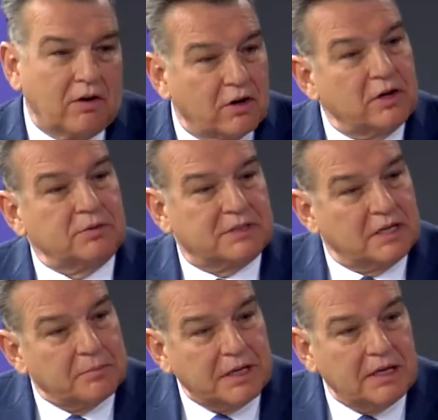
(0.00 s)
good it was going
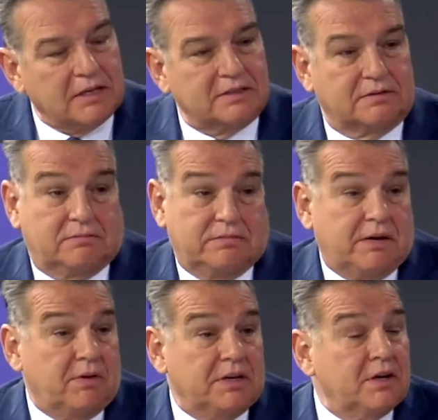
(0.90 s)
to be because
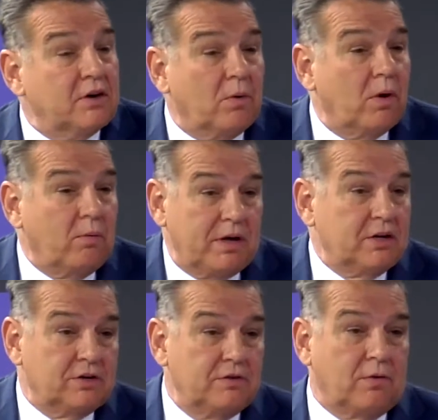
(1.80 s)
he really didn't know what we
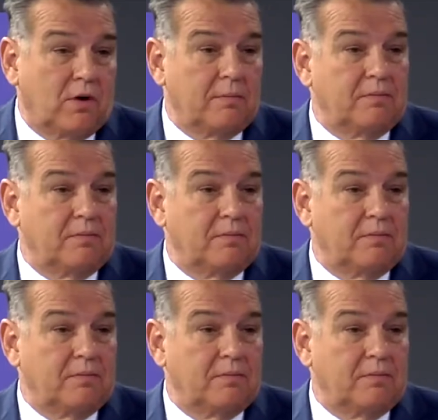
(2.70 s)
could do for him.